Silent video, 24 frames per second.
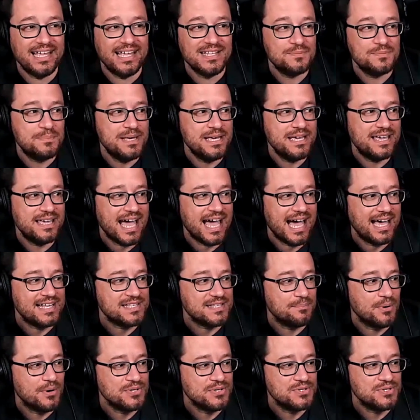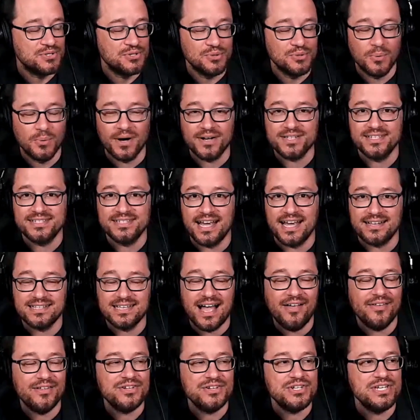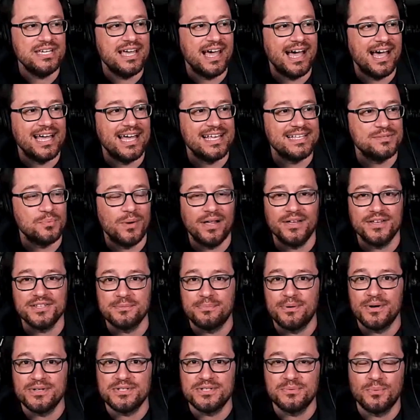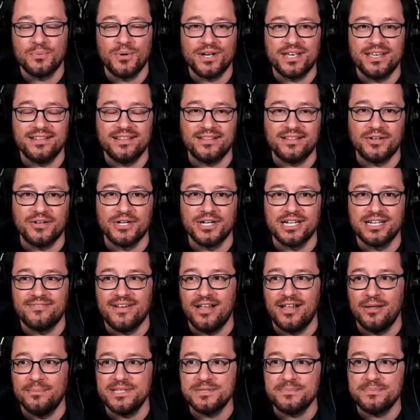can speak as a person who works in technology, as well as a person working in the learning and development